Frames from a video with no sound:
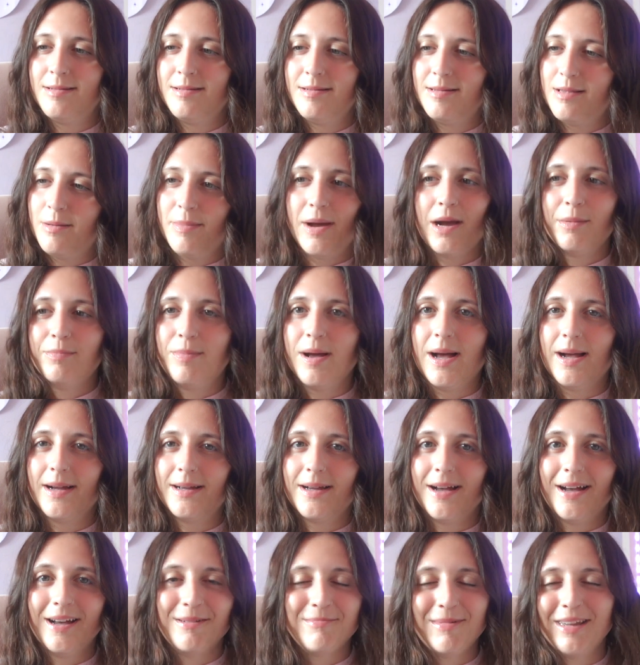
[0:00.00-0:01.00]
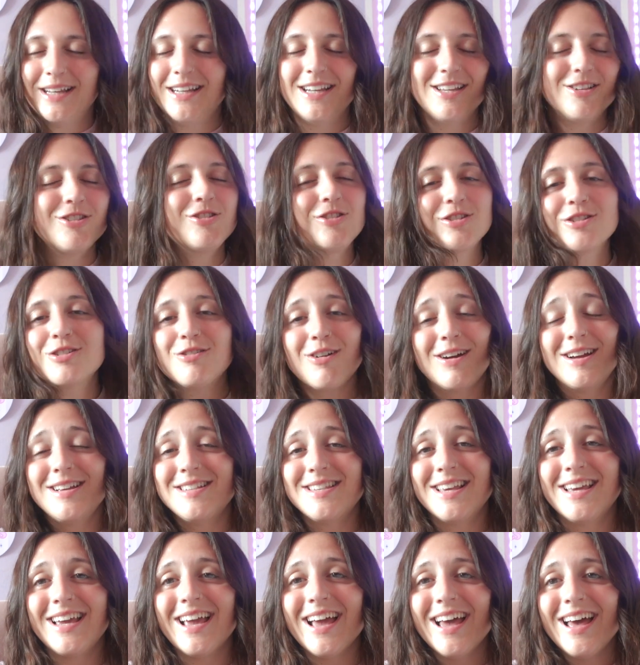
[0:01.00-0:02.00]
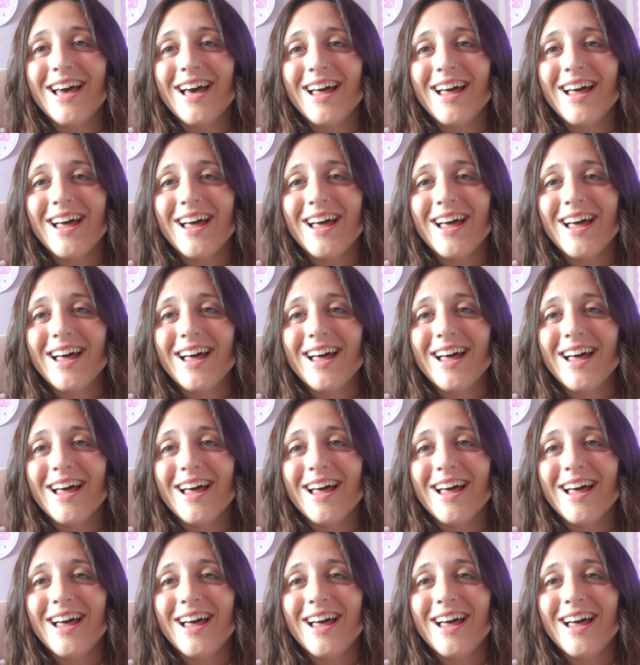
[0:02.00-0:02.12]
the backpack. I mean, it's just crazy.